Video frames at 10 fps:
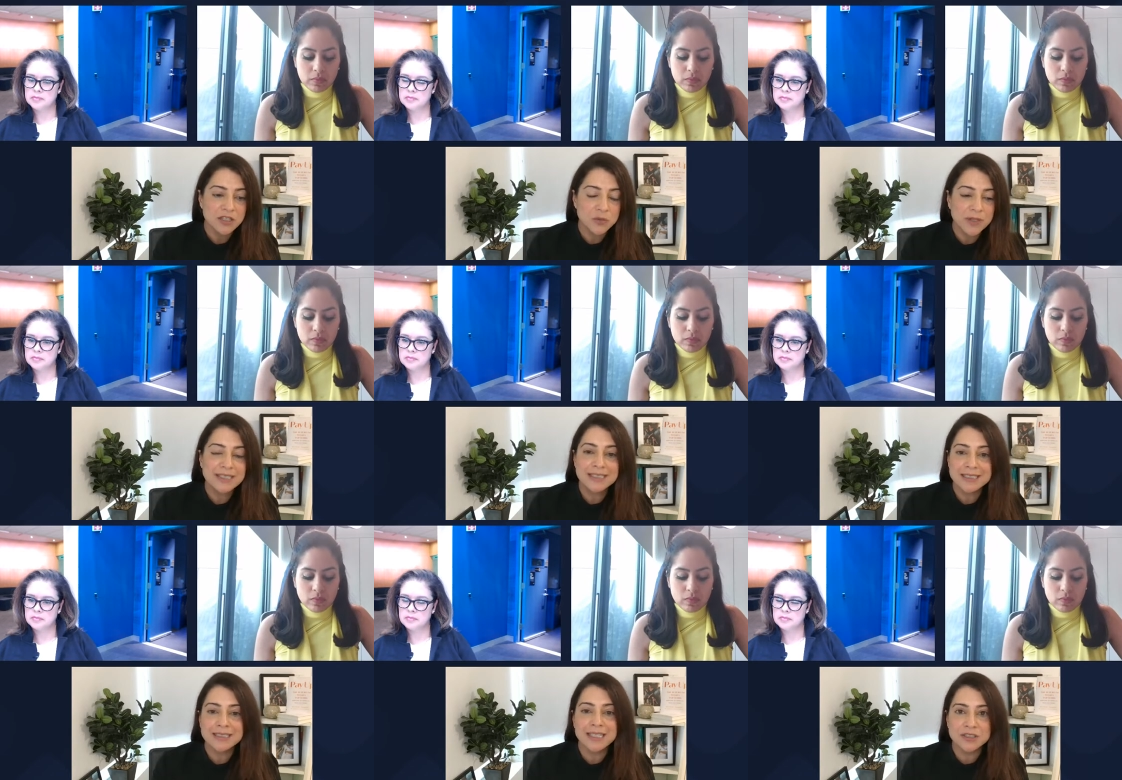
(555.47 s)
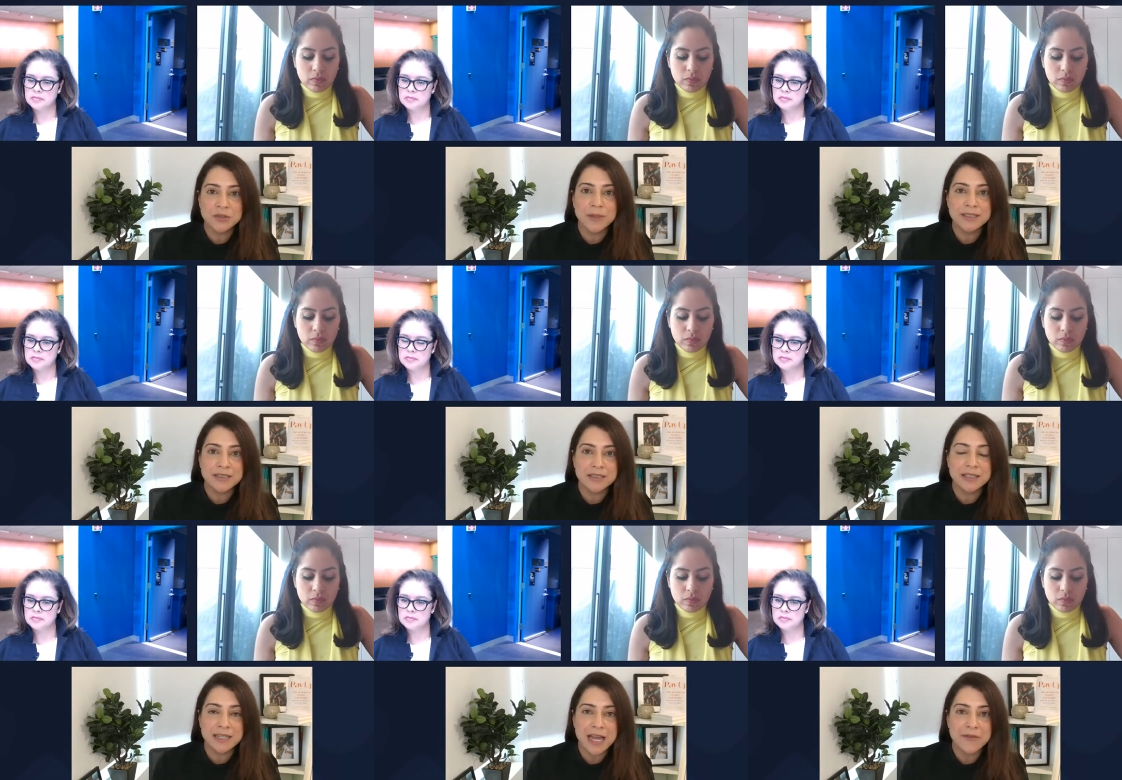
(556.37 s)
Speaker 1: 26 states are basically
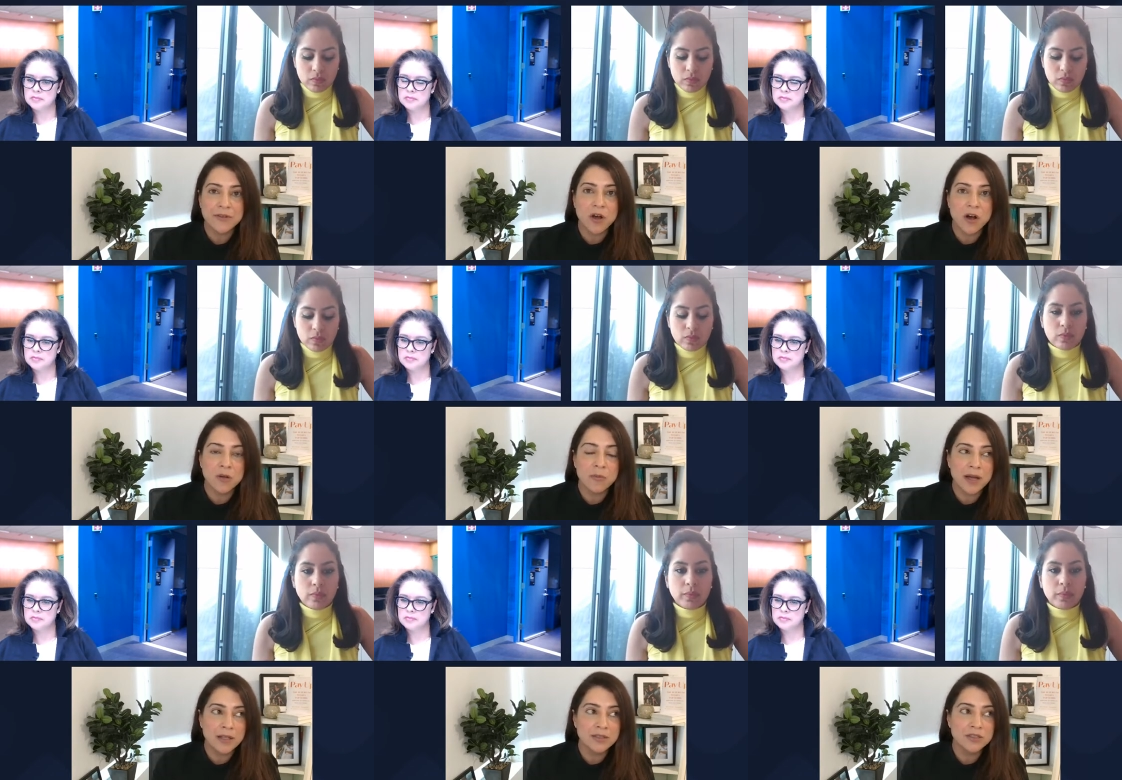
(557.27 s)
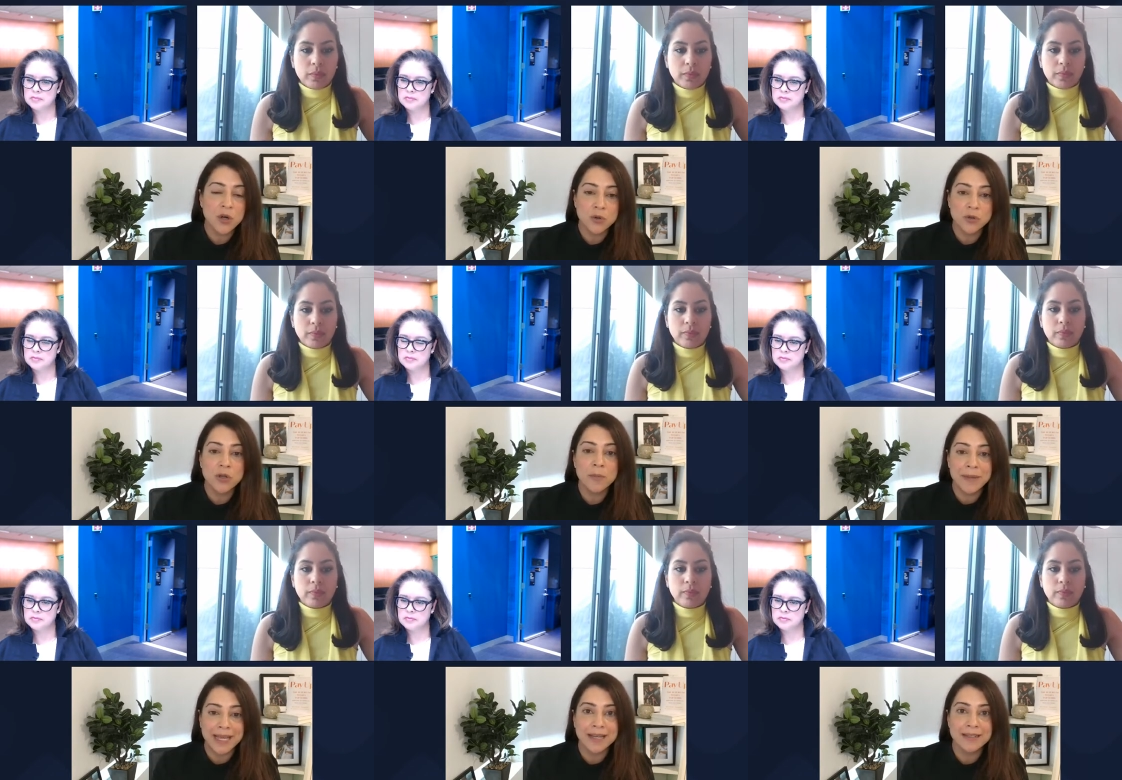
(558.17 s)
going to have an all but total a
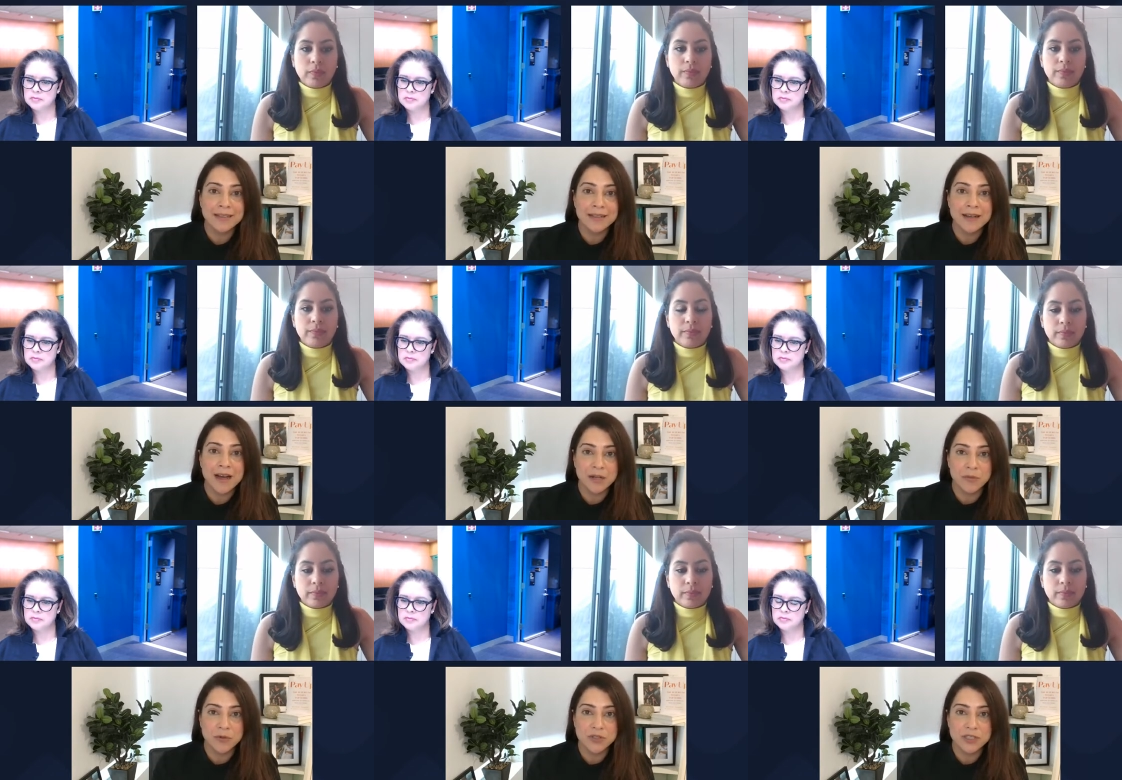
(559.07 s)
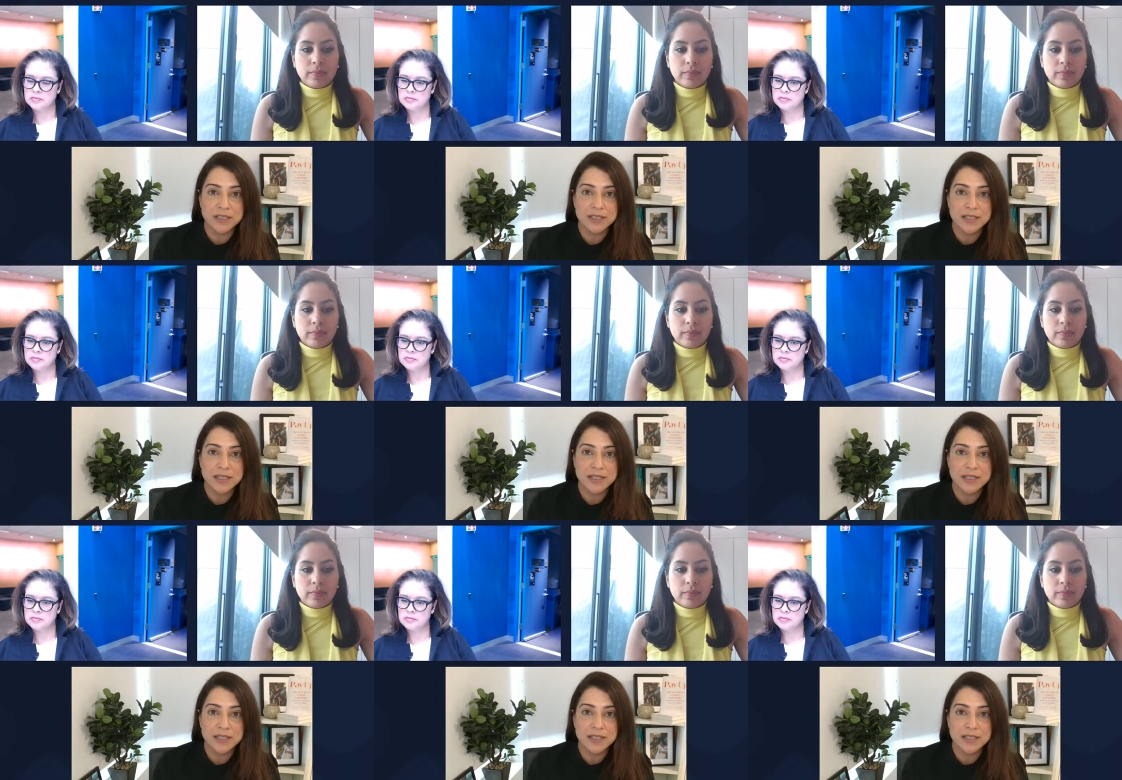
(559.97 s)
ban on abortion